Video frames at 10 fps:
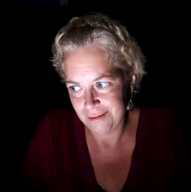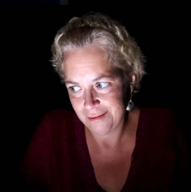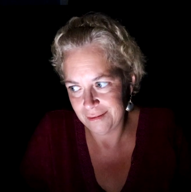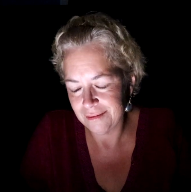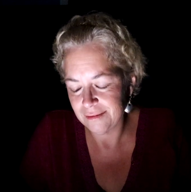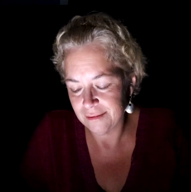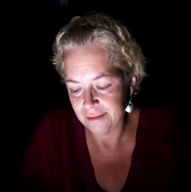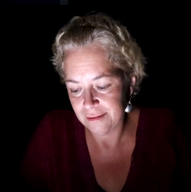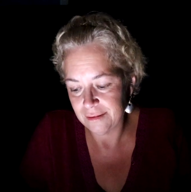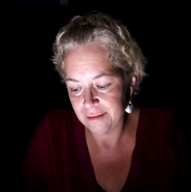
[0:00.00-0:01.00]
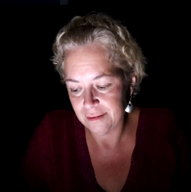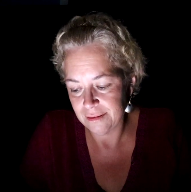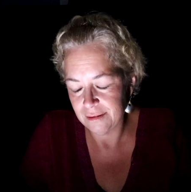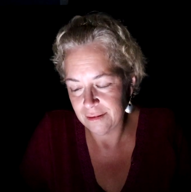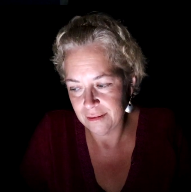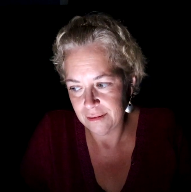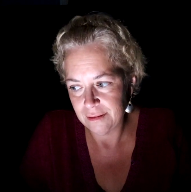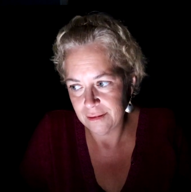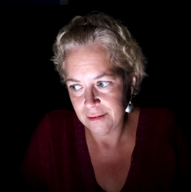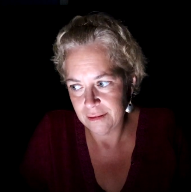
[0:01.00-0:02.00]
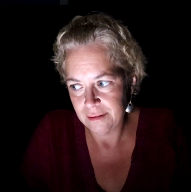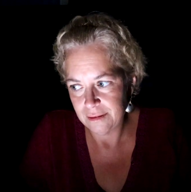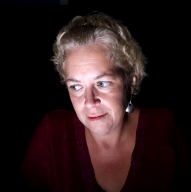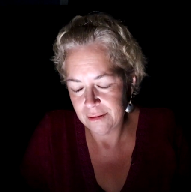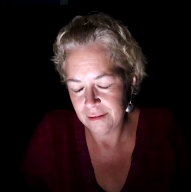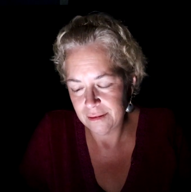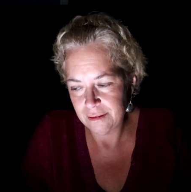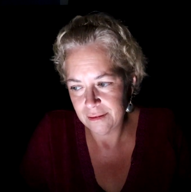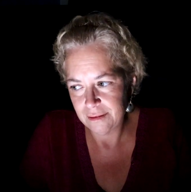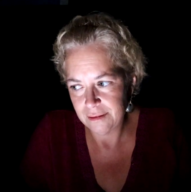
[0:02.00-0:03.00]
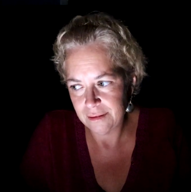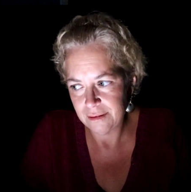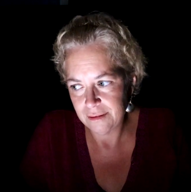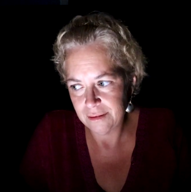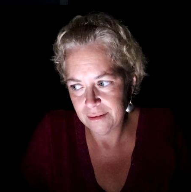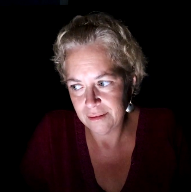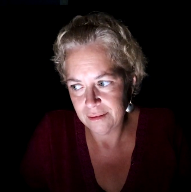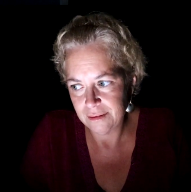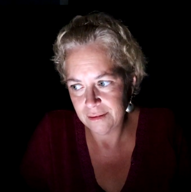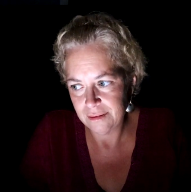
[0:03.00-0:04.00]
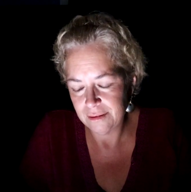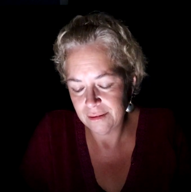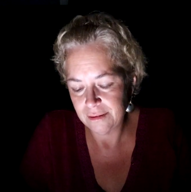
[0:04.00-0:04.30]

Nothing is said.